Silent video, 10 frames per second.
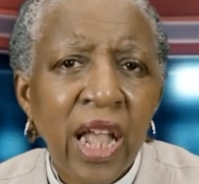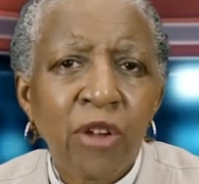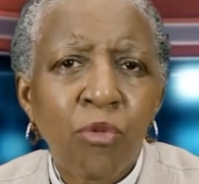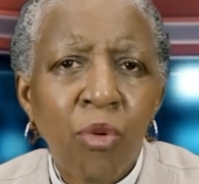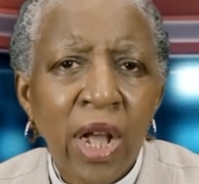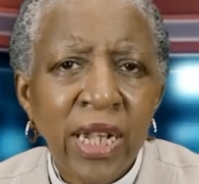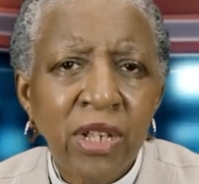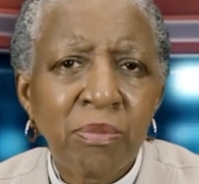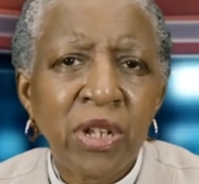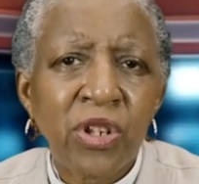and write
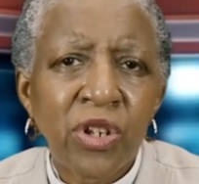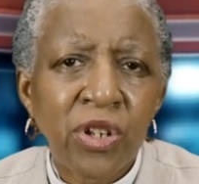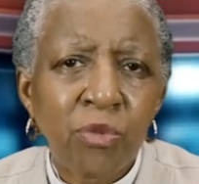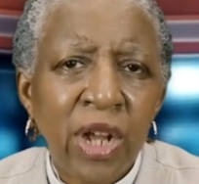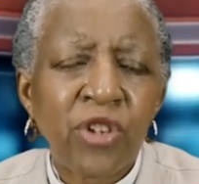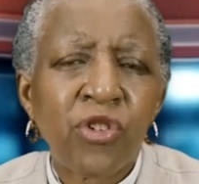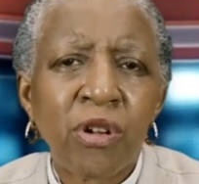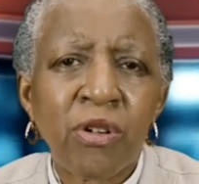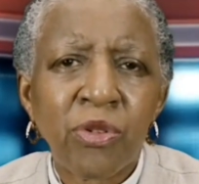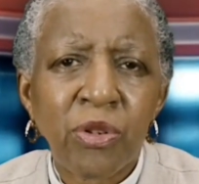speeches, write your
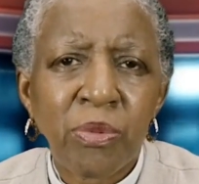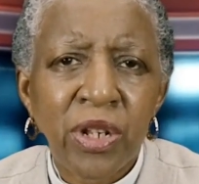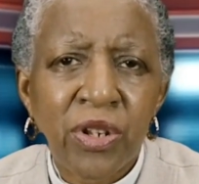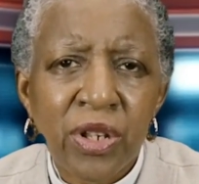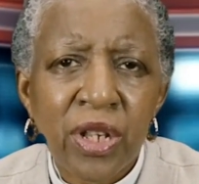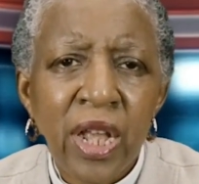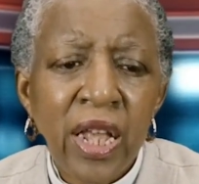own speeches.